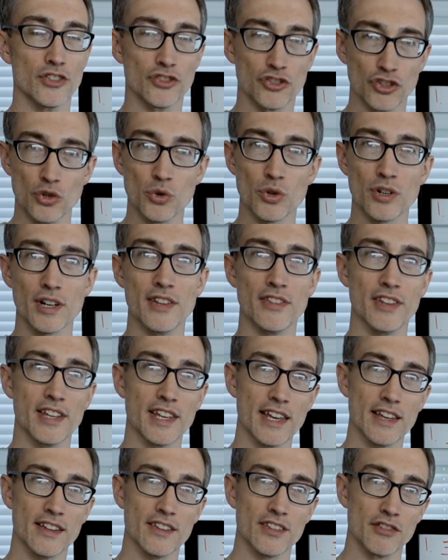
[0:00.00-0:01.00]
doer and
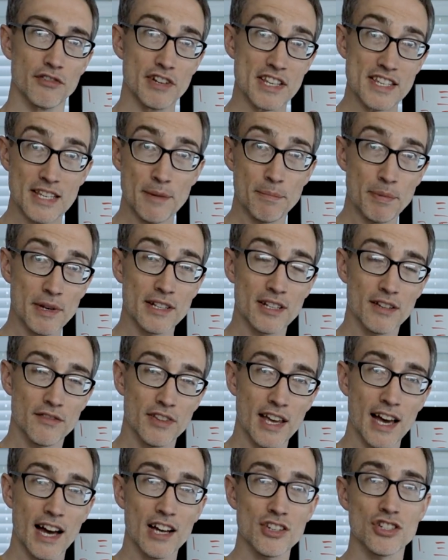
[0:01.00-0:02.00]
the recipient of
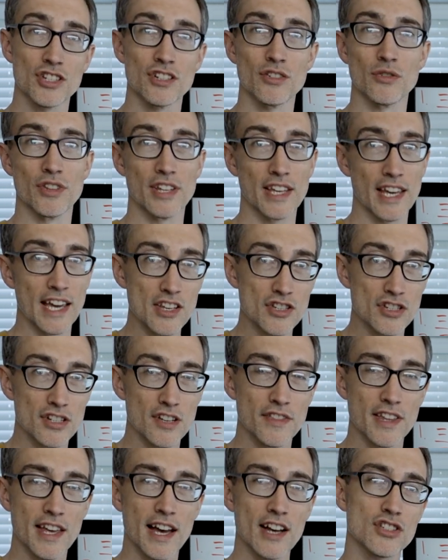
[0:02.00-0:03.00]
the action or the agent
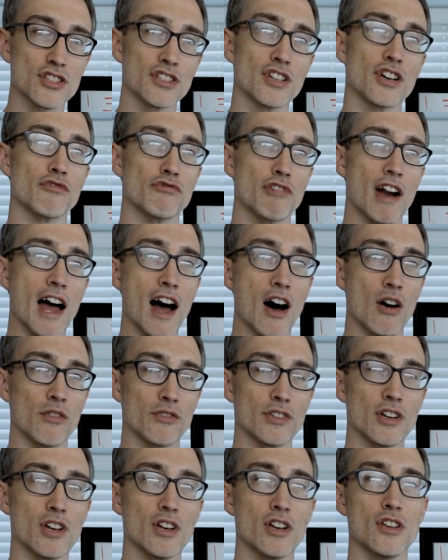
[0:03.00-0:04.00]
of the action
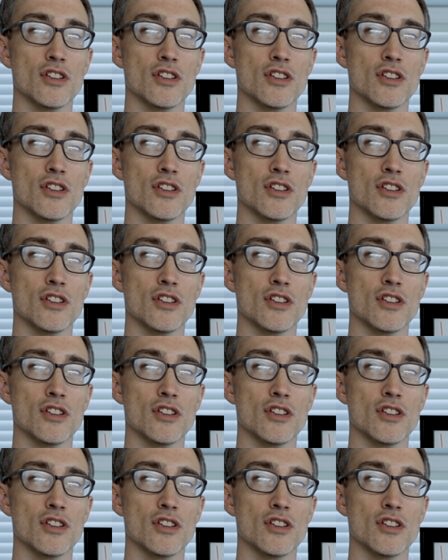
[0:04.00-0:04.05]
around,